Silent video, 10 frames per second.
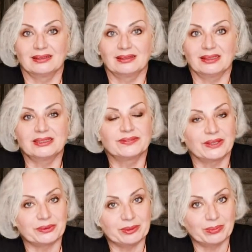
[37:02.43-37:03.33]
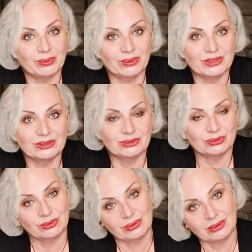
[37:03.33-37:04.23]
it's very important to
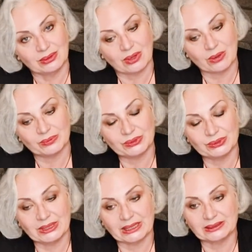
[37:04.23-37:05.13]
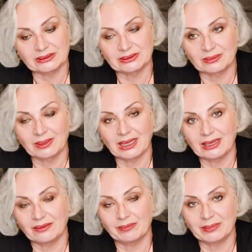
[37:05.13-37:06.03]
come to that some kind
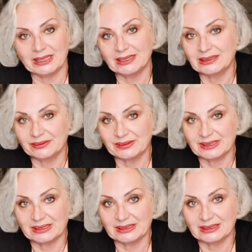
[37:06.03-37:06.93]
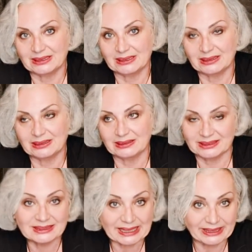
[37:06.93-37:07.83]
of meditative
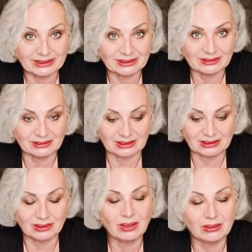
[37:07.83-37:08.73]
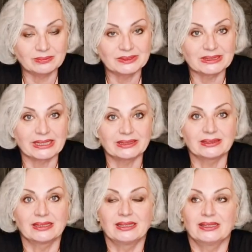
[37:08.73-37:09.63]
state, that calm state,
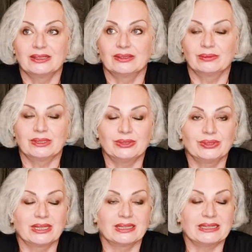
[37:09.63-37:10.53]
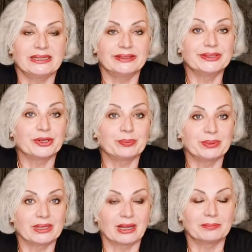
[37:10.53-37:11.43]
where you can easier
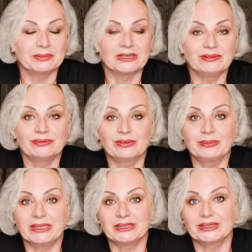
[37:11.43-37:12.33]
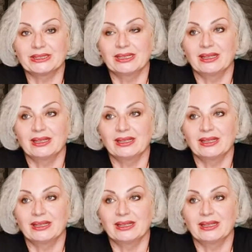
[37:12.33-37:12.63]
pick up the information.